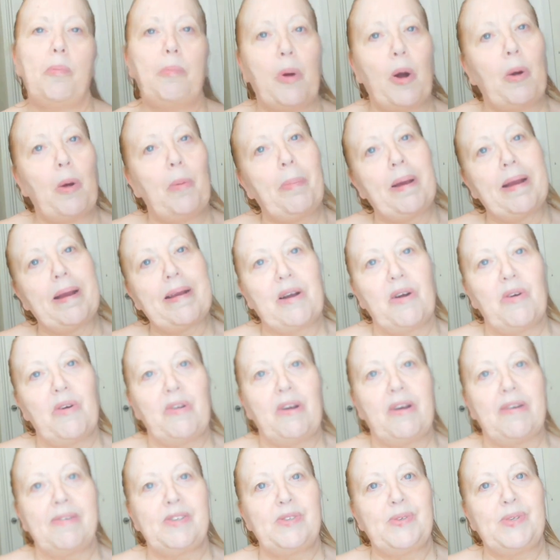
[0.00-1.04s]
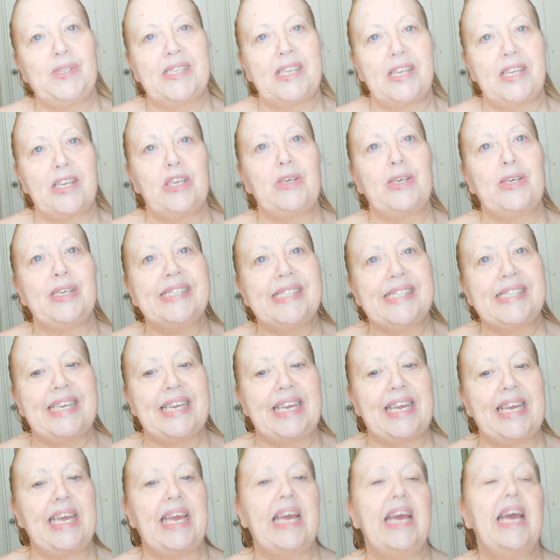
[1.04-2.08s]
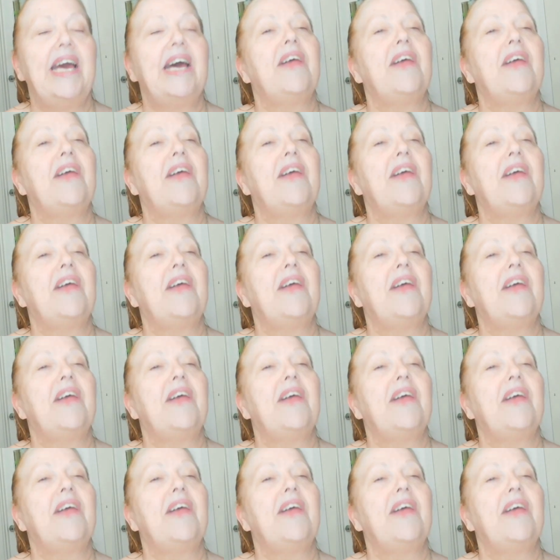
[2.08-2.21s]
pop back on afterwards so that you can see